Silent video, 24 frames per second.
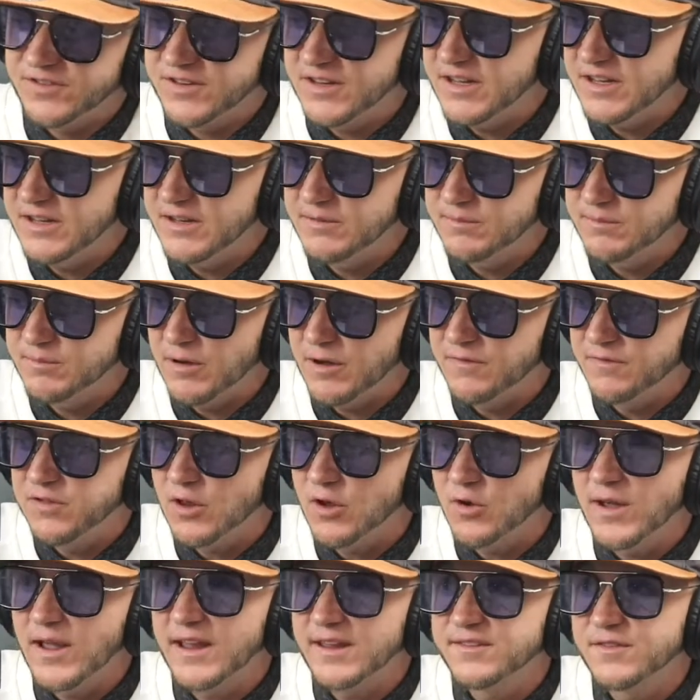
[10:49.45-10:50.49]
We'll see.
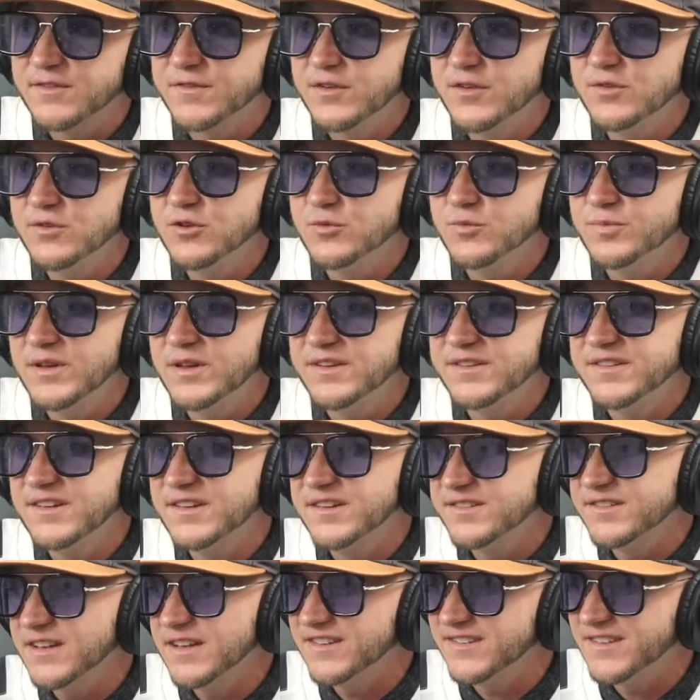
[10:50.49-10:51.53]
Buffalo has a few new
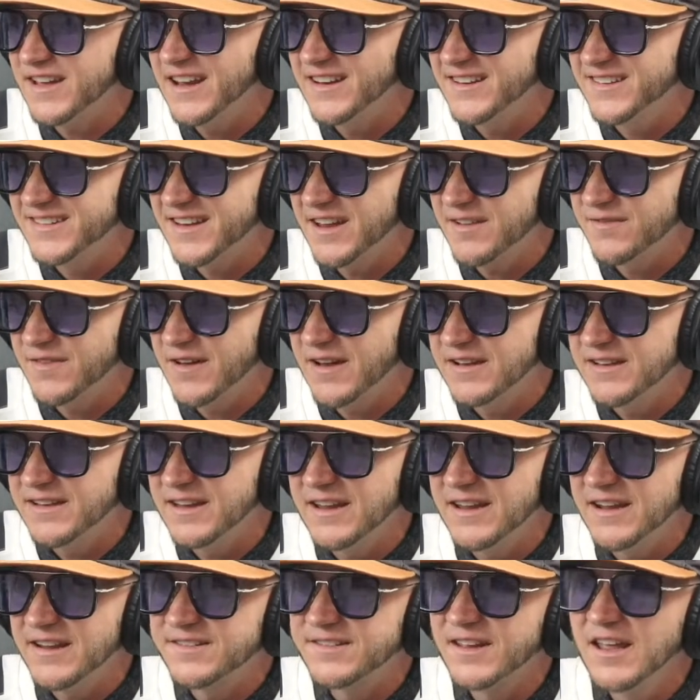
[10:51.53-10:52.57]
pieces. They signed Stephon
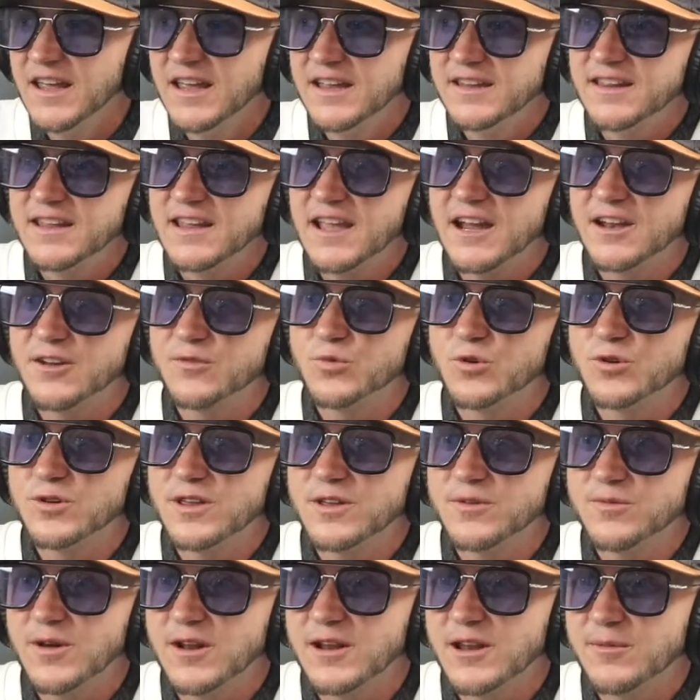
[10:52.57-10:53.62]
Diggs. They got a
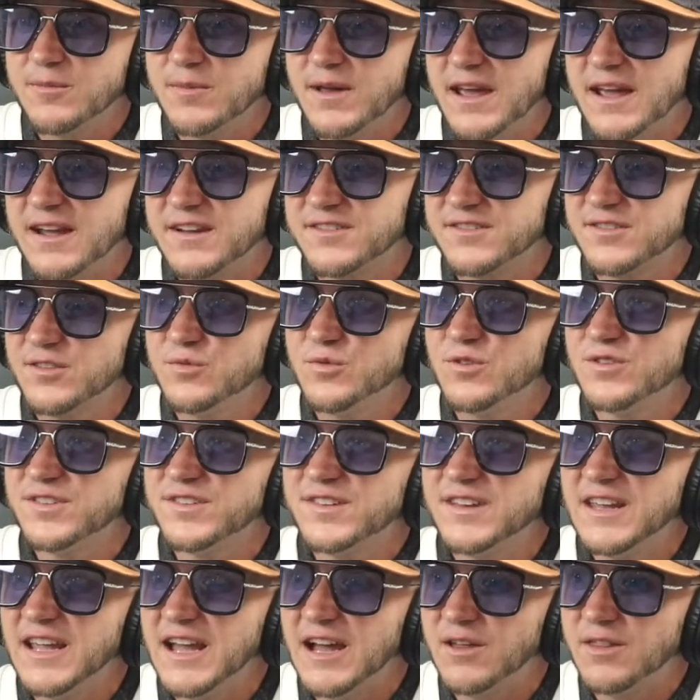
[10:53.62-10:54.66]
rookie running back. So we'll
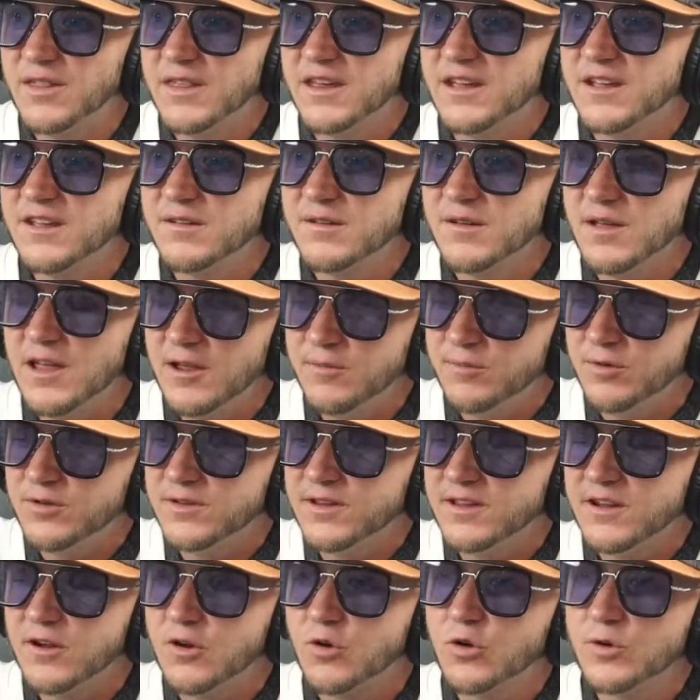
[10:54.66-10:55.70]
see how they able
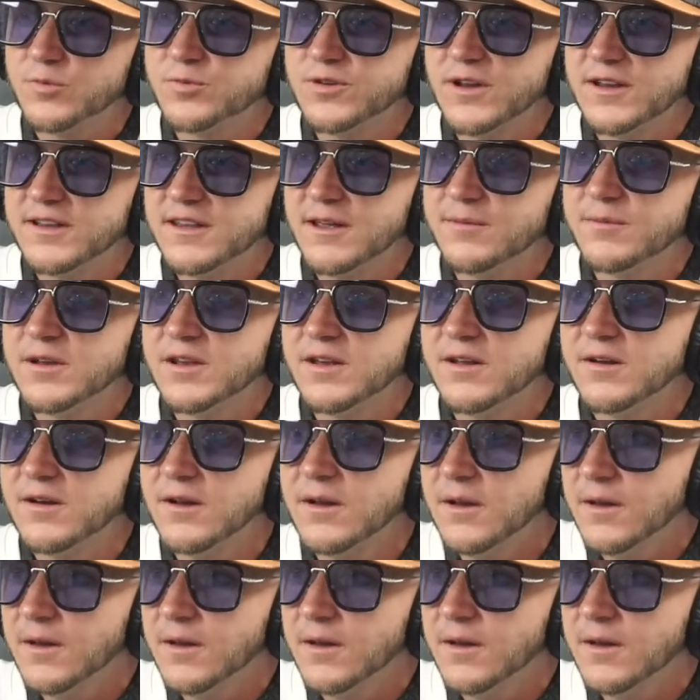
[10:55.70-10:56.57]
to incorporate them in there.